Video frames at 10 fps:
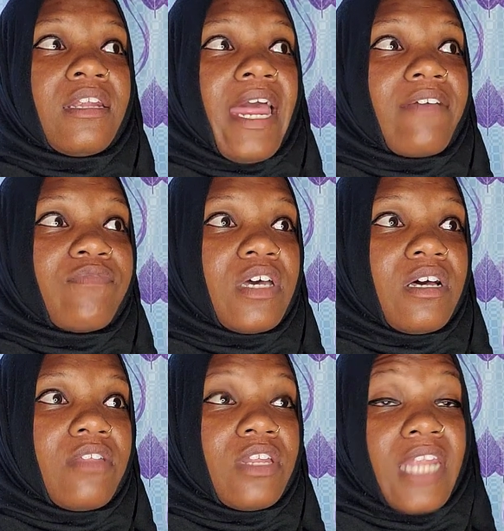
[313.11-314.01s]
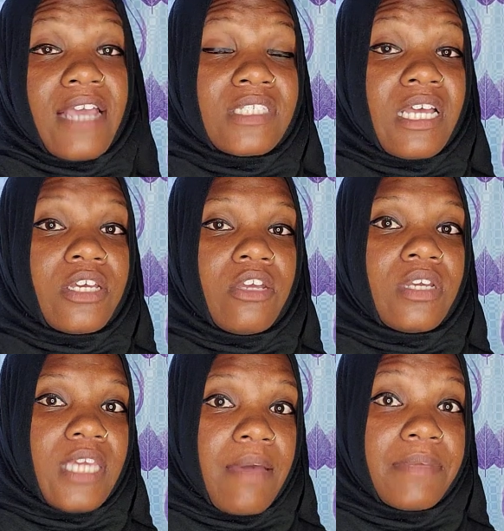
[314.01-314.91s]
Like the the lifestyle here
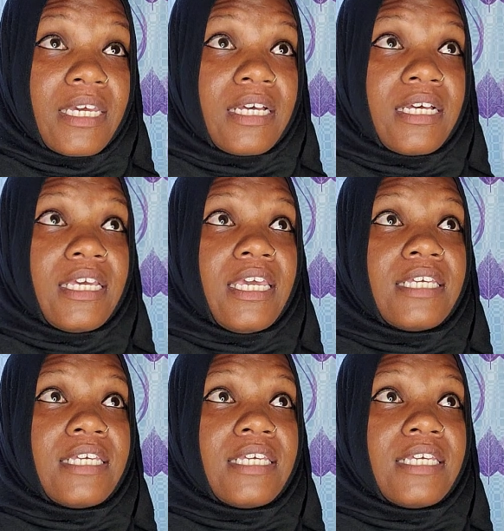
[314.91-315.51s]
in Gambia,